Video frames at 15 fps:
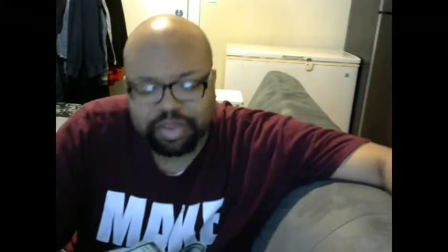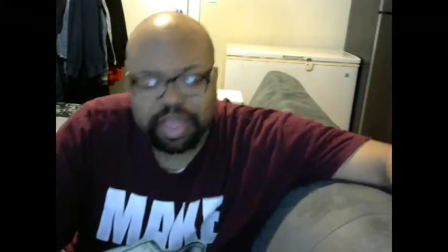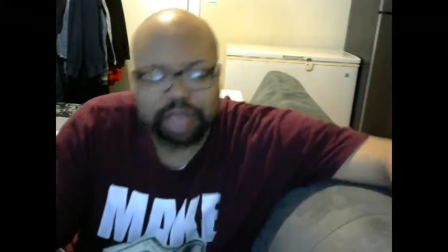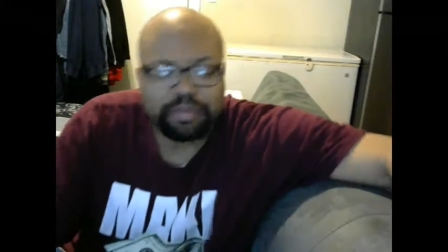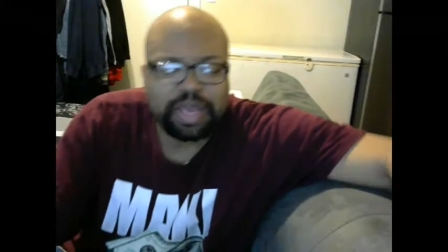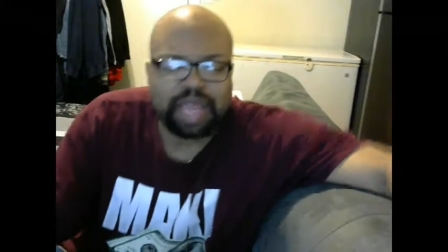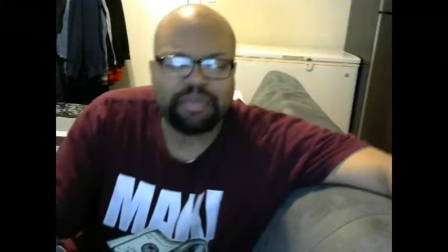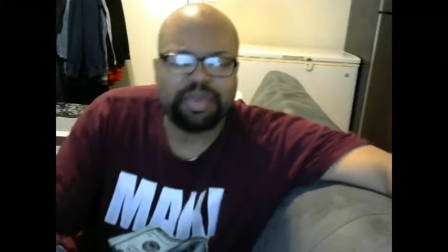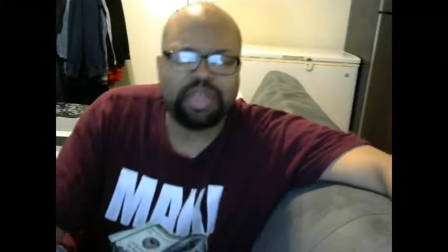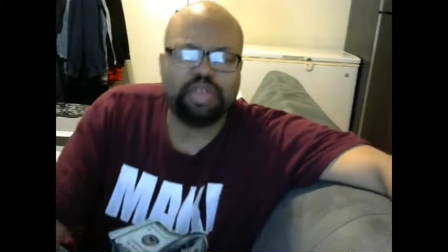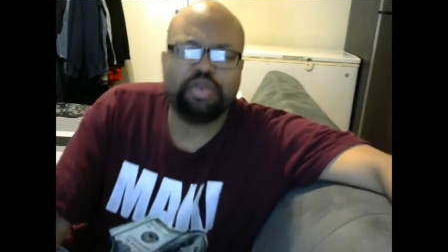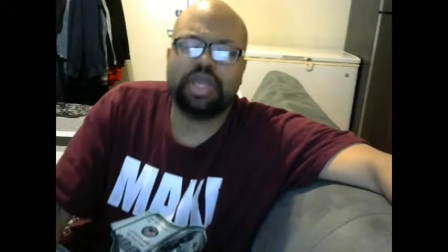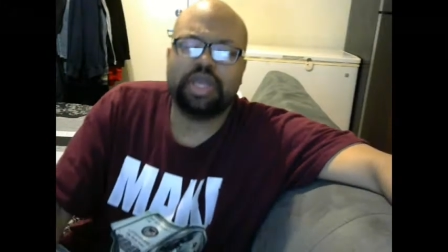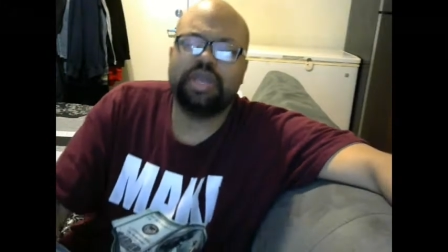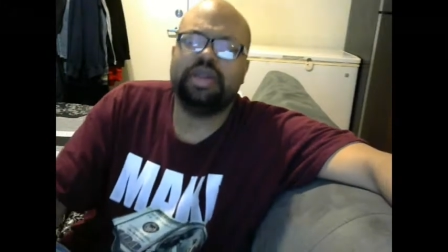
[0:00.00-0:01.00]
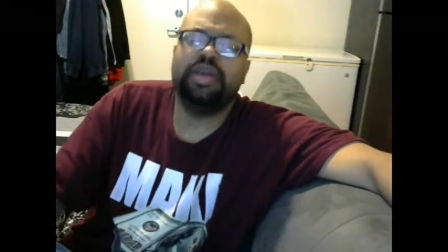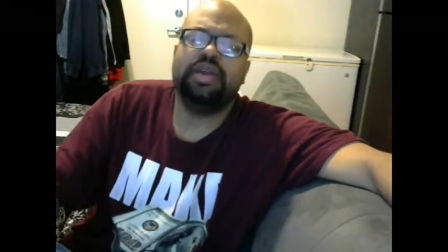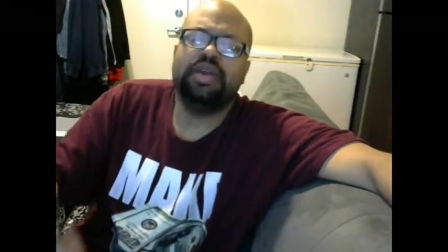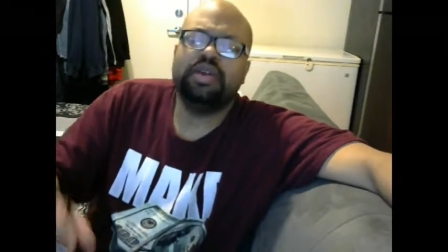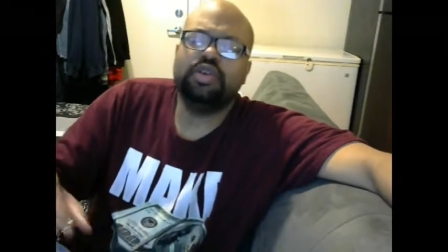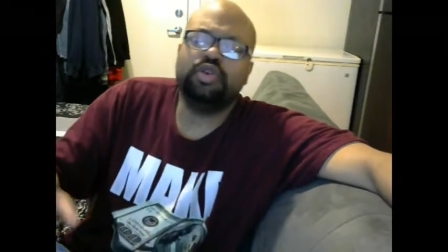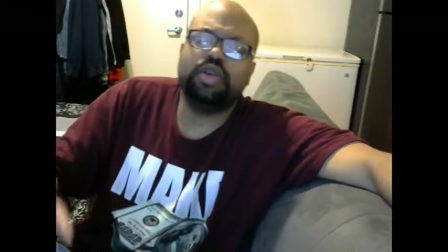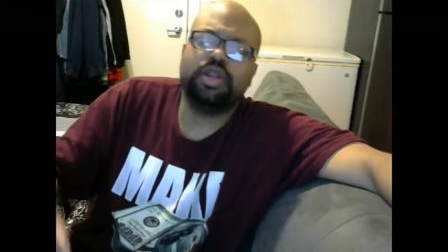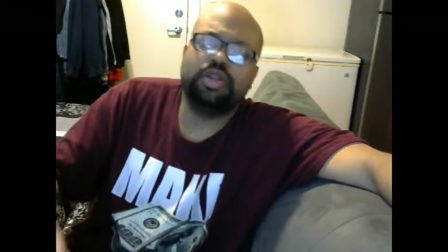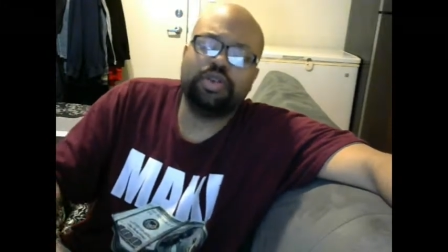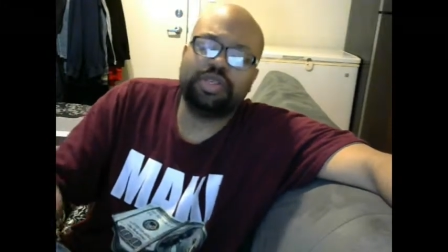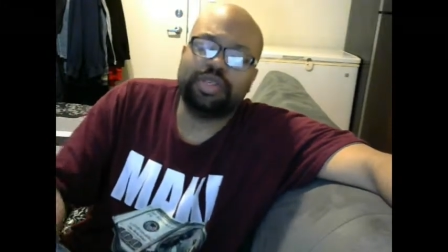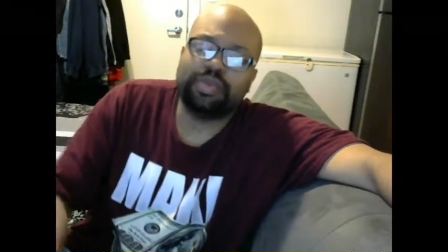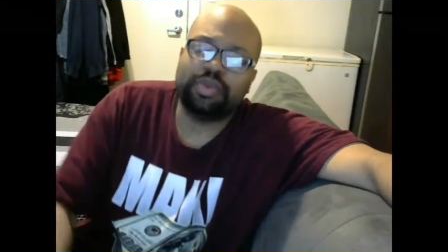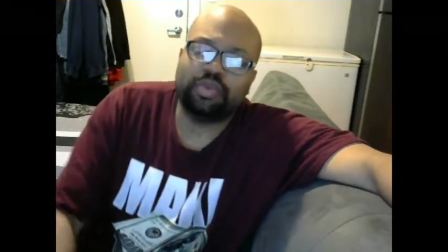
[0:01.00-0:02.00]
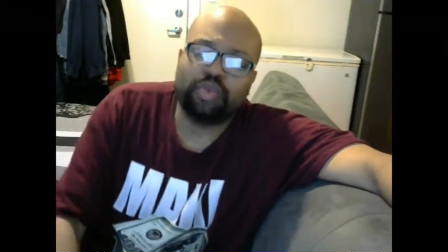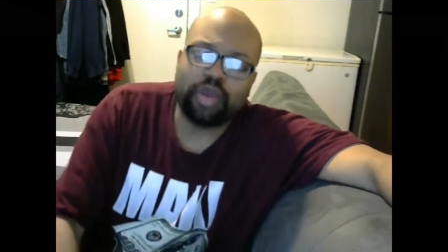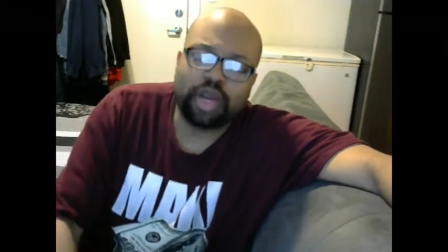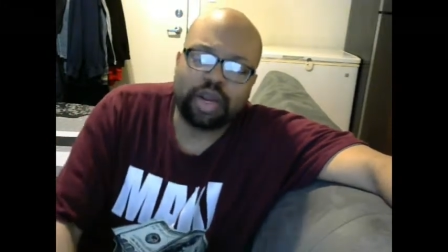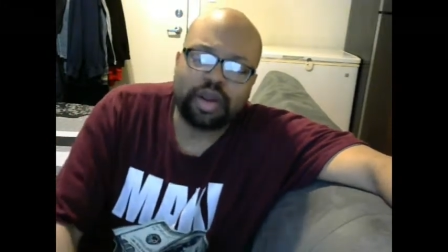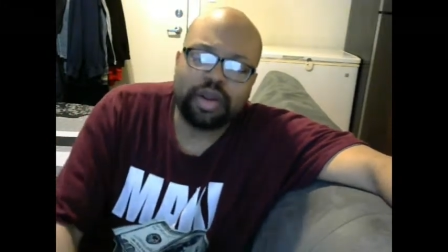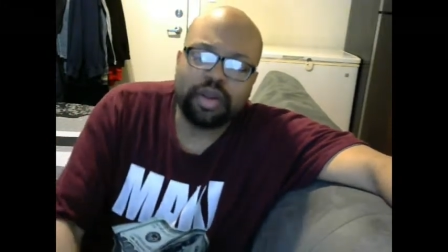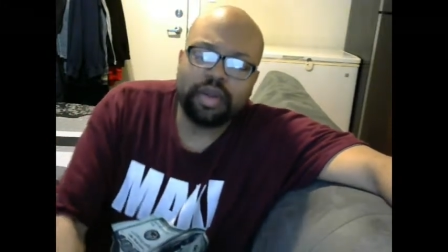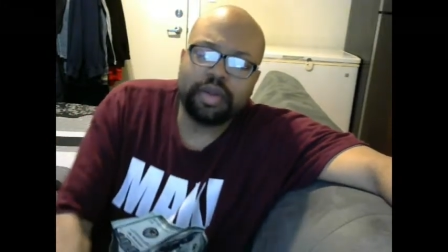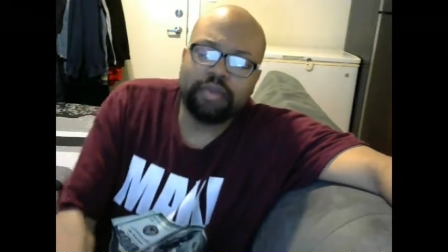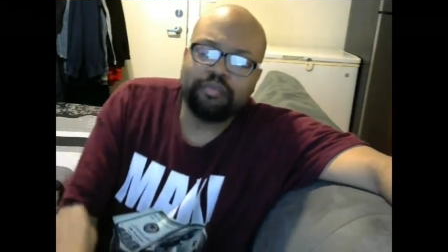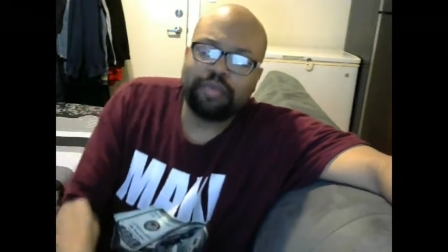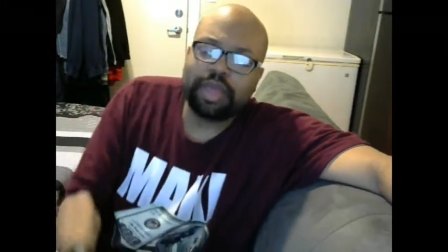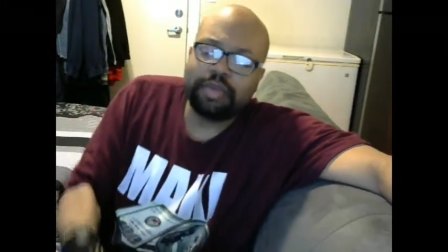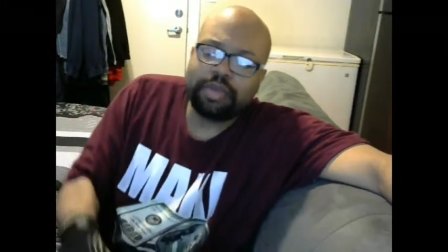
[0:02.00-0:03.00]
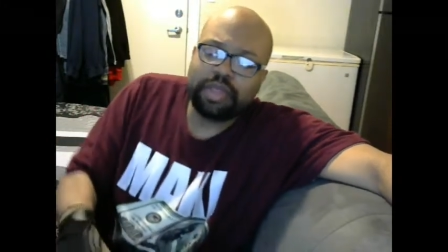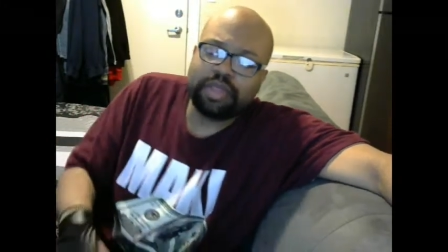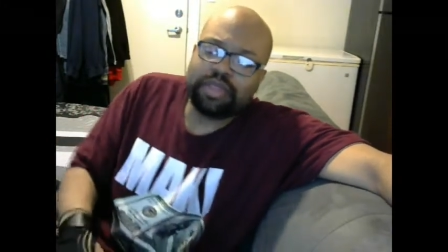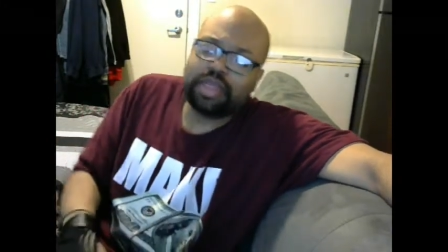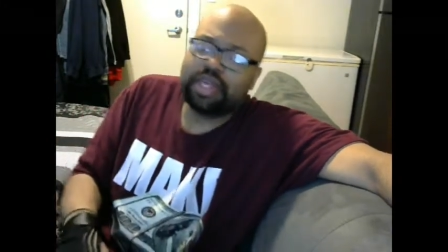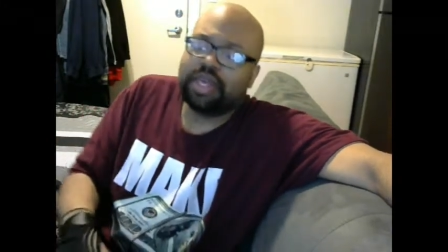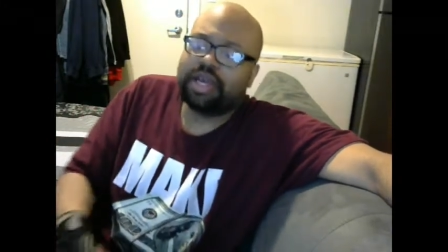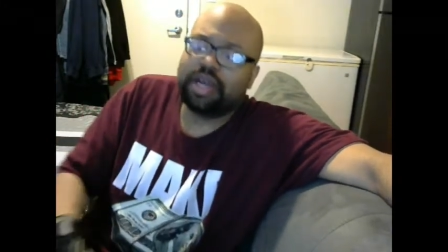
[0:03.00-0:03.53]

Like maybe you can, you can do something where maybe the,